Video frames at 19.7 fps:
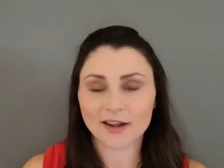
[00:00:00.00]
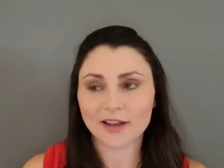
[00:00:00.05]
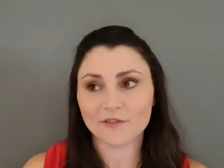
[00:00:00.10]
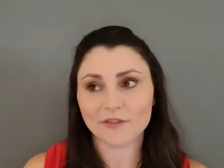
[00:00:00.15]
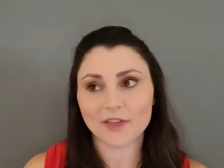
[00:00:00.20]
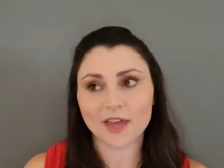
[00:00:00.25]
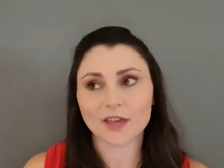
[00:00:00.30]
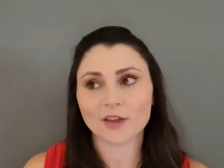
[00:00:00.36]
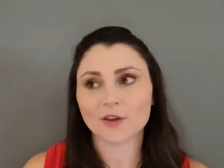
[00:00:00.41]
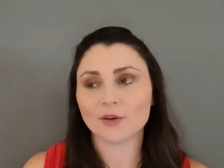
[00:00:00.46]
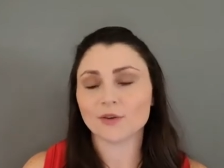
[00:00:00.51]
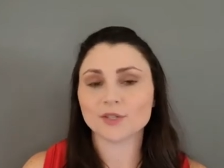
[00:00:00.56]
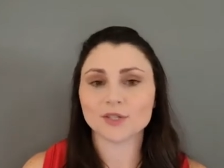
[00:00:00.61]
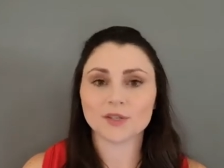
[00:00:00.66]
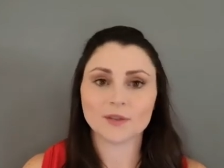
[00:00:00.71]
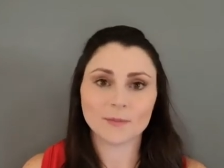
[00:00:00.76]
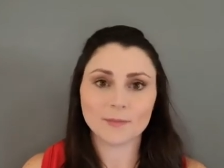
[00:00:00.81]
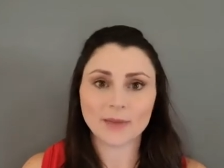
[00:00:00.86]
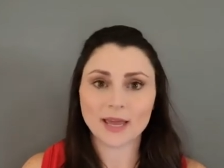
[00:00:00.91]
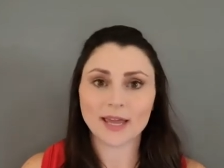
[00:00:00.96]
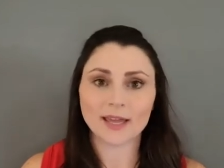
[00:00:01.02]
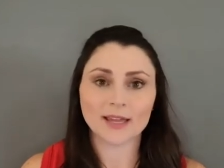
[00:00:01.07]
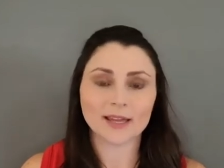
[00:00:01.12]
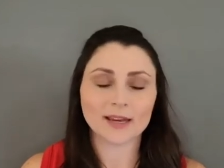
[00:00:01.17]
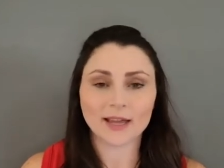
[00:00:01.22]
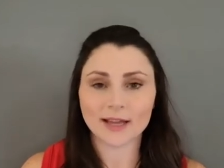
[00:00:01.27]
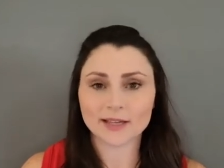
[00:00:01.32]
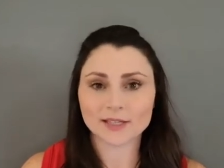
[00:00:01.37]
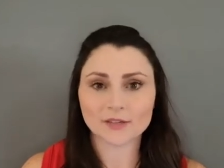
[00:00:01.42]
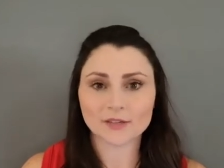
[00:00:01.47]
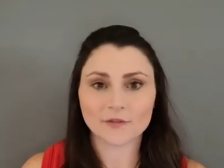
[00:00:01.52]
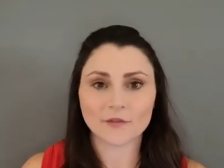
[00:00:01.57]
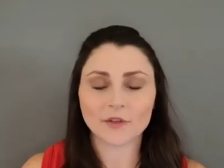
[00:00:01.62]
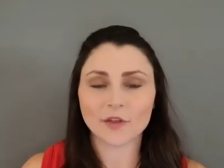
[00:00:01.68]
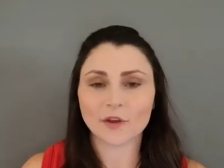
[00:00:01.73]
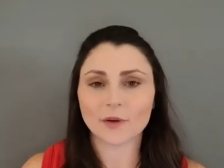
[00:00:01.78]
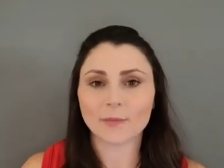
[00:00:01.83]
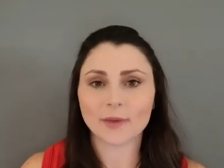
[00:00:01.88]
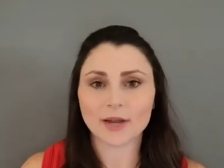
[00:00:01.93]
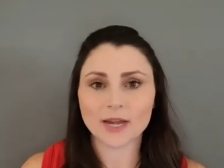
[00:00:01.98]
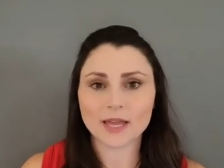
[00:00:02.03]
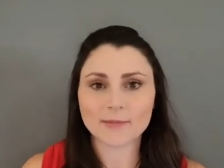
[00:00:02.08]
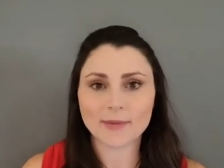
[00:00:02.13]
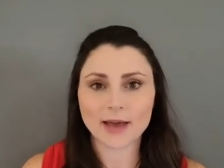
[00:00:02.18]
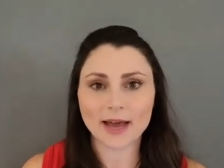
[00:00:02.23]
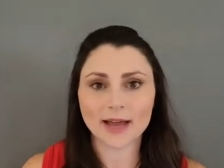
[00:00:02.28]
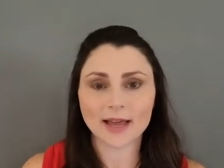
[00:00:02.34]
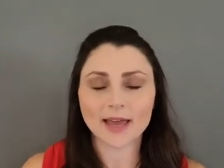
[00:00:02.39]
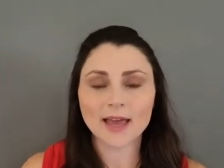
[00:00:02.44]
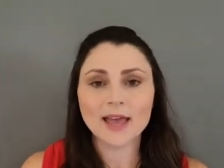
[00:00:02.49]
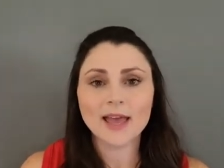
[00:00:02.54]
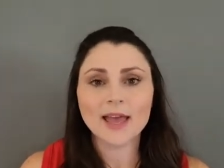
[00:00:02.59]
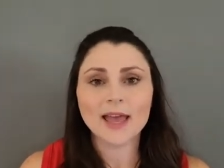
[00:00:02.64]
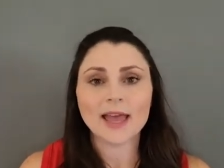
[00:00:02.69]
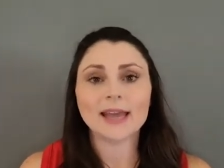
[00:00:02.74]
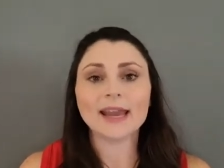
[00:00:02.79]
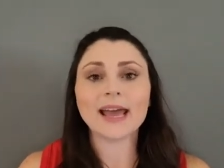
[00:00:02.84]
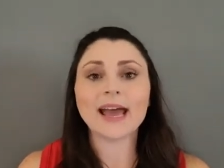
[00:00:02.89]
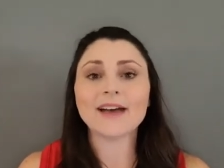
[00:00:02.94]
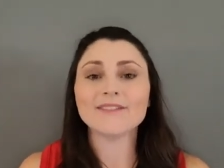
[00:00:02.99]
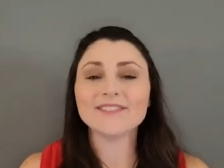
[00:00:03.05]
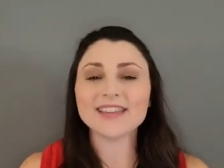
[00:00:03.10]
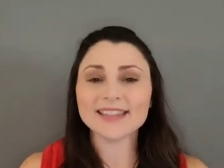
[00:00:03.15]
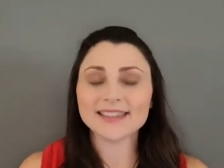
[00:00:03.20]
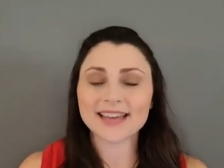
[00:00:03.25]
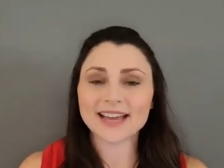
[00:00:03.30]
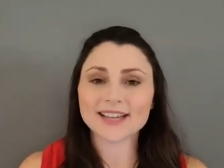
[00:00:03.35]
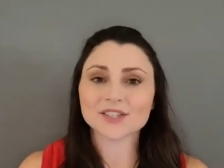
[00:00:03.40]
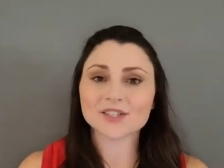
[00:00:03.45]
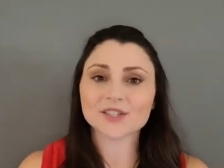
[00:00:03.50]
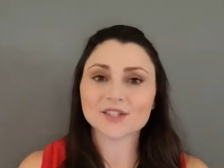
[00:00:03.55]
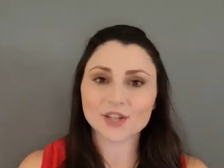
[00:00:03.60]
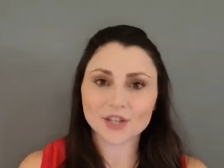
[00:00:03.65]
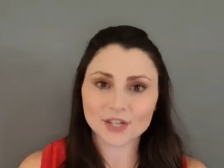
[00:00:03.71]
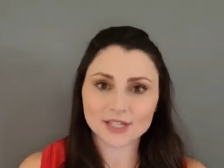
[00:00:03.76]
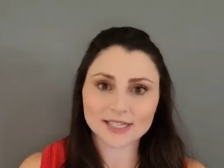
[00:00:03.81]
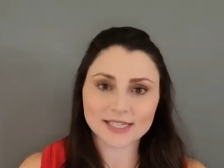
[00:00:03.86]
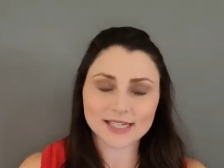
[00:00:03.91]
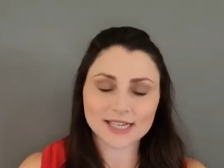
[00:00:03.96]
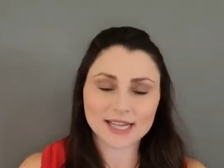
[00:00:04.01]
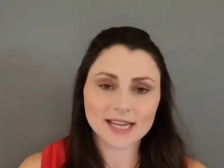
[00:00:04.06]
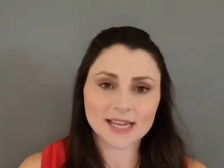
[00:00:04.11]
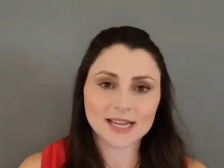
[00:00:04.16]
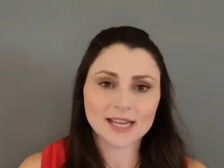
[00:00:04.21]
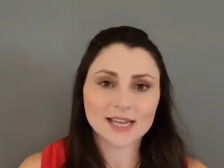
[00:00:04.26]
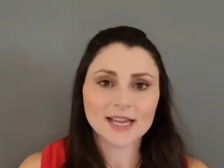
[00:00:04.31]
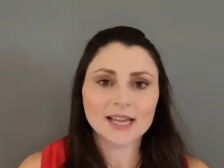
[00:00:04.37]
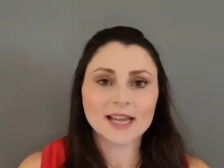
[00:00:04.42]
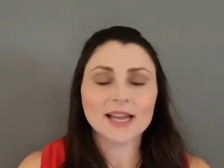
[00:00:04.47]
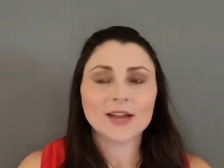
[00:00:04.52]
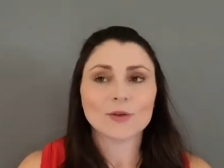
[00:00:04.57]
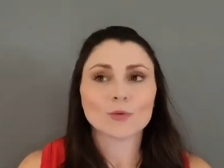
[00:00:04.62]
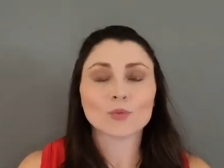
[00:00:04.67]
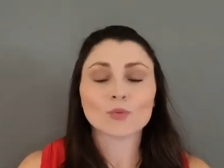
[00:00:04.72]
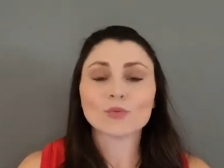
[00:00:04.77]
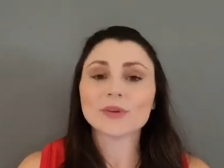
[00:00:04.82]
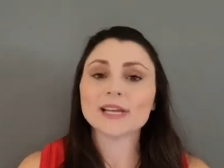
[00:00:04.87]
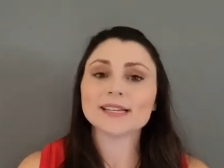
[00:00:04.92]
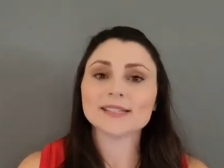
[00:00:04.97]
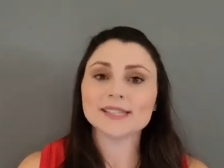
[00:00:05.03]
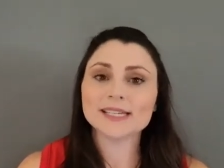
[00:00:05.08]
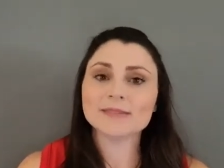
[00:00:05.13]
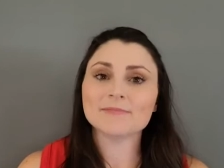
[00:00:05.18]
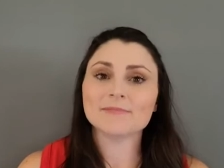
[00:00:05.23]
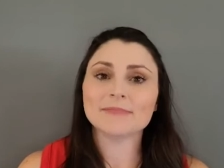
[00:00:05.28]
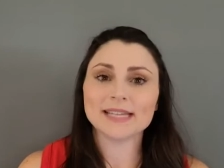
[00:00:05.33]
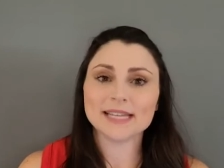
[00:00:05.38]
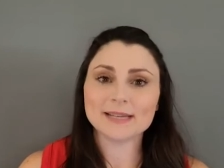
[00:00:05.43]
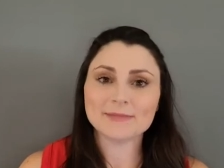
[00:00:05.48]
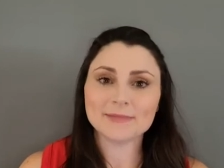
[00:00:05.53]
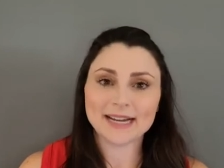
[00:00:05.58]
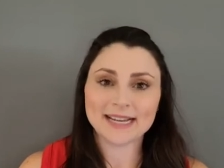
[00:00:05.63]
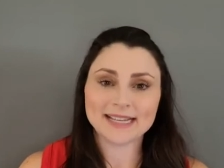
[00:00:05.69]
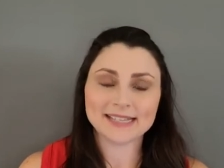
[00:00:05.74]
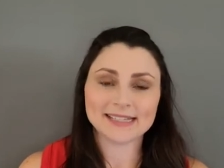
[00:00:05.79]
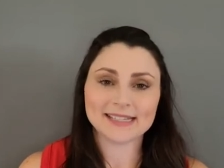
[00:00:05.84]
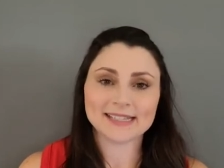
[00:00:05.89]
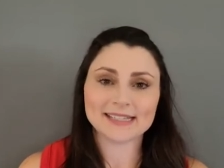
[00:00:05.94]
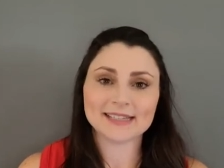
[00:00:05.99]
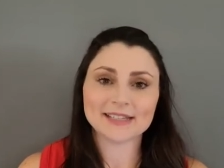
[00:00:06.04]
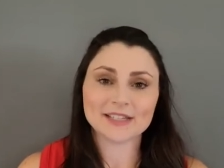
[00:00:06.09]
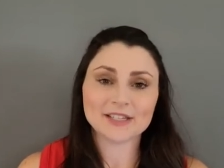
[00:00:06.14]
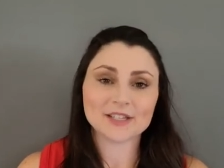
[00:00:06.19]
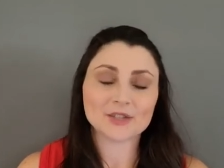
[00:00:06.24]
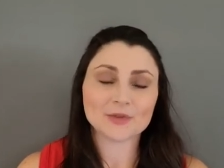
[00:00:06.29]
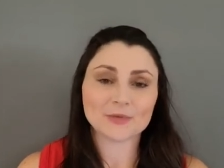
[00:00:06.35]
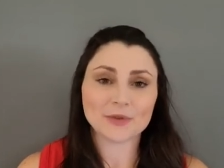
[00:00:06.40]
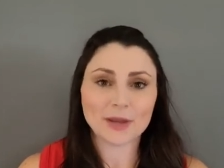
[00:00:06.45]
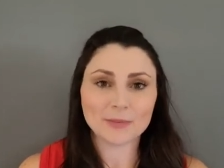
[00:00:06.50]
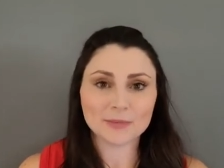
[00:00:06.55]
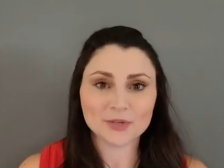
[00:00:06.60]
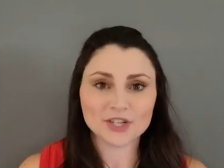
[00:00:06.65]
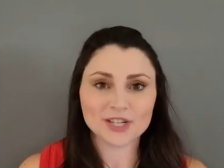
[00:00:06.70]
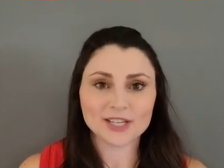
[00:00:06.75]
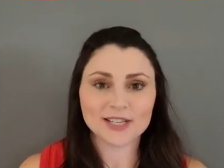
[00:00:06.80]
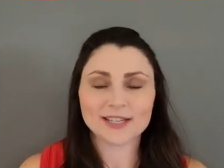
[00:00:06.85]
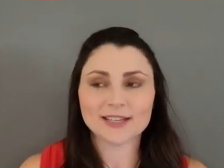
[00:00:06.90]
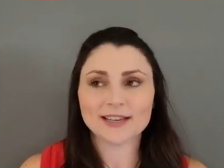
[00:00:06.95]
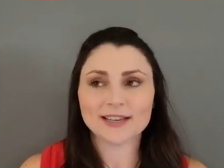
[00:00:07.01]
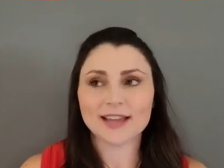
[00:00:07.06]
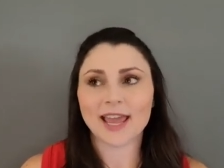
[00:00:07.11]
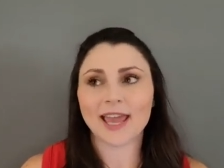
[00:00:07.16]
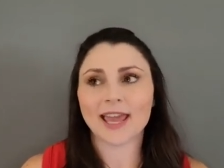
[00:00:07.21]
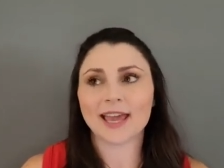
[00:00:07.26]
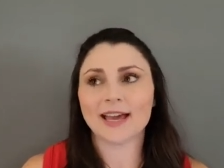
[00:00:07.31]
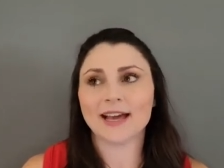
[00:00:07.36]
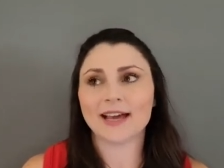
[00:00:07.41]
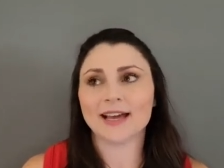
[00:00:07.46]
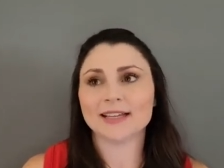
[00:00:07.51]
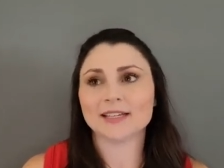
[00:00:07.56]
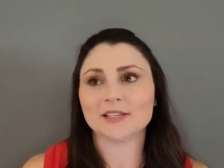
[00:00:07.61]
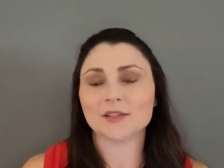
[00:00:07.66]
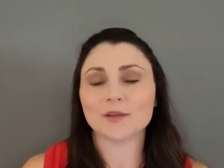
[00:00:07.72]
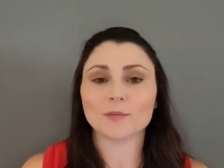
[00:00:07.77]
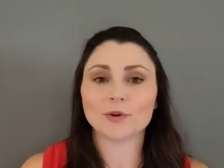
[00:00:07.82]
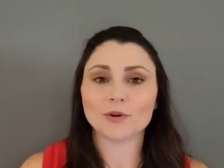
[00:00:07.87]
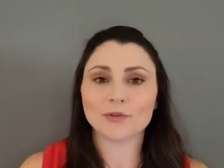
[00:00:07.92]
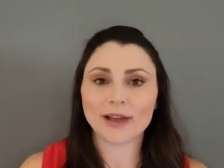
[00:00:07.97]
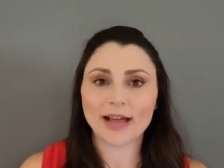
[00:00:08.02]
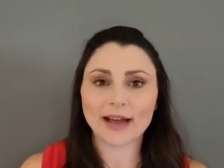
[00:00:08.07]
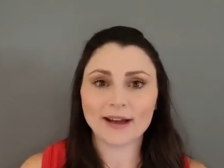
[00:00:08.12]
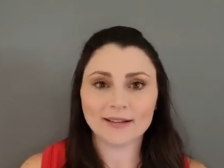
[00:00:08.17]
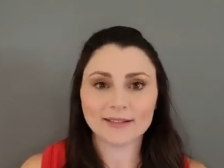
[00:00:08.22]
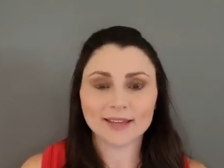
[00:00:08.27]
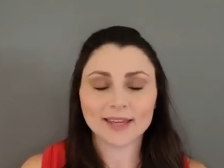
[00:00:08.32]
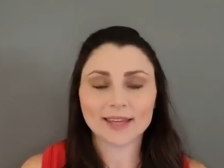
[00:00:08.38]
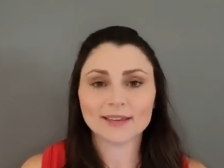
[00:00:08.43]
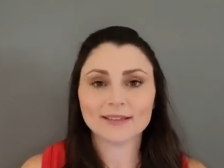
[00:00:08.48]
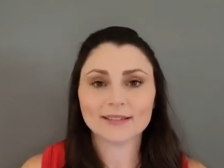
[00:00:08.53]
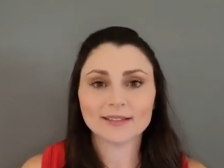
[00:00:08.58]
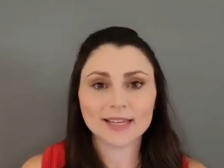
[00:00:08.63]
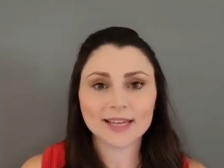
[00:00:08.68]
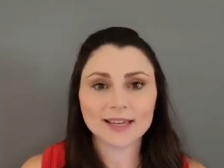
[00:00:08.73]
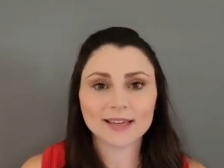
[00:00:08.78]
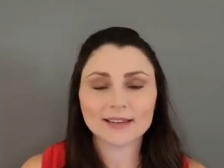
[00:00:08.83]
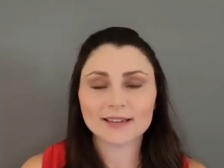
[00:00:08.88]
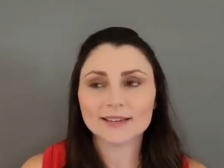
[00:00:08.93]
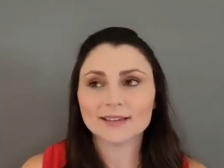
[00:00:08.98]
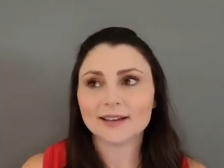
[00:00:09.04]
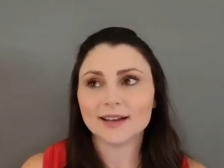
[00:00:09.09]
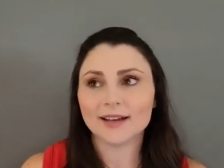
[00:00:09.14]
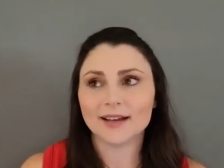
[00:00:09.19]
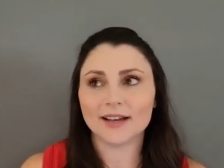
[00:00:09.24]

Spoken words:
if they go to the bank and ask for their money back. And having that certainty really minimizes the disruption and the morale killing